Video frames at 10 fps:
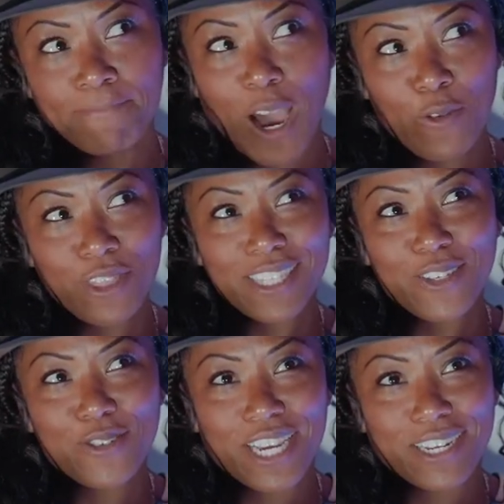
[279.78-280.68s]
I don't think
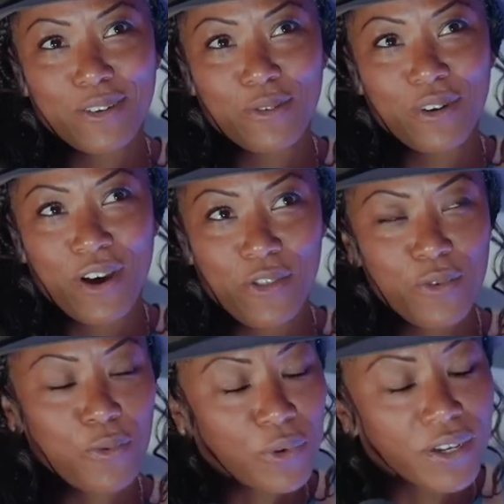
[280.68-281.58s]
there's any
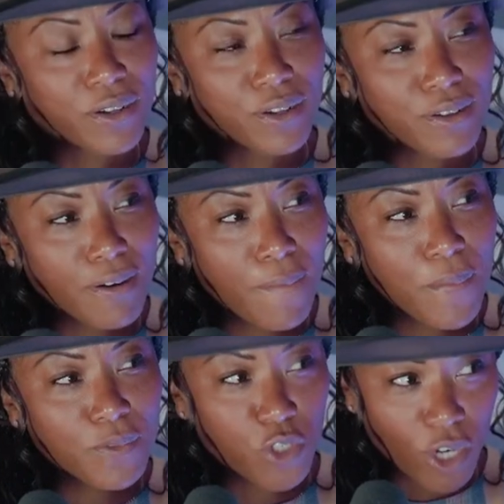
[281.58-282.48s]
other real
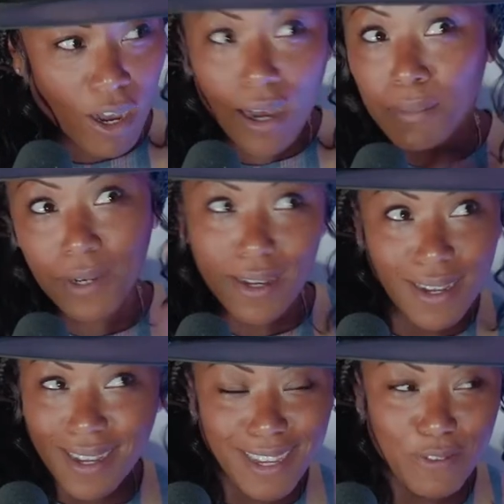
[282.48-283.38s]
job,
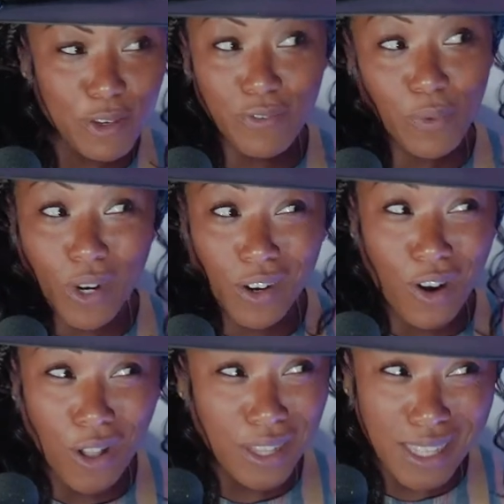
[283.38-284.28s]
if you even want to
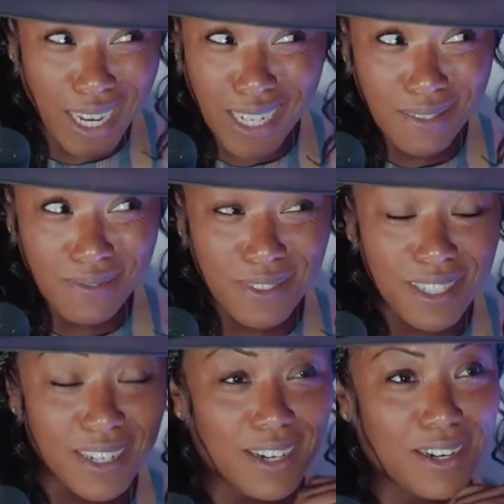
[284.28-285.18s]
call it that,
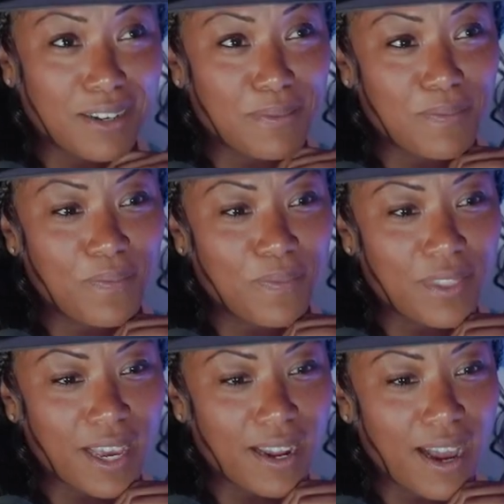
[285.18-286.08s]
um,
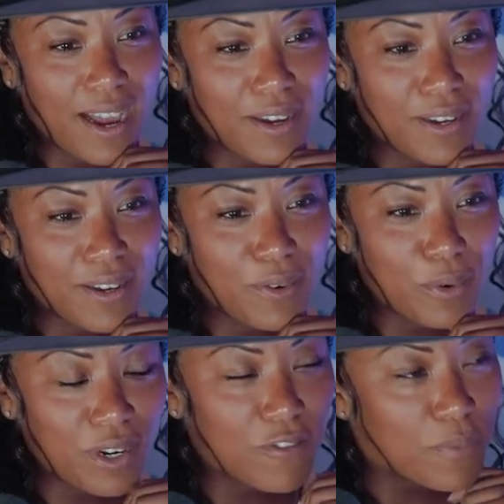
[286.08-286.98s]
that I
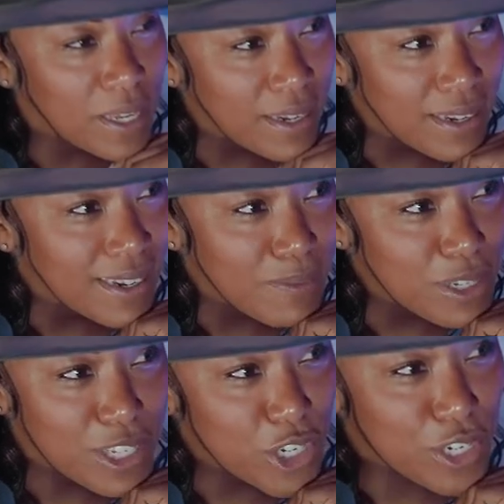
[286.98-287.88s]
would have been
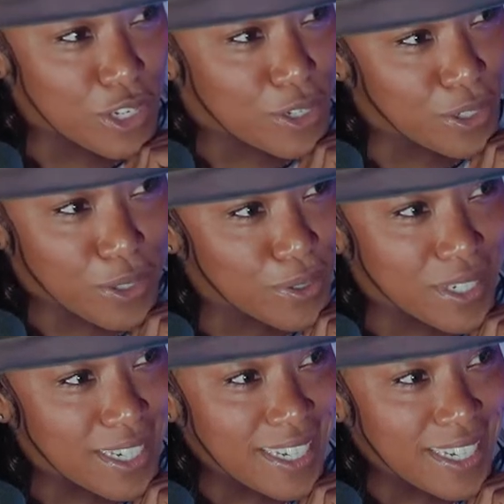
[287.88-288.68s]
positioned to do.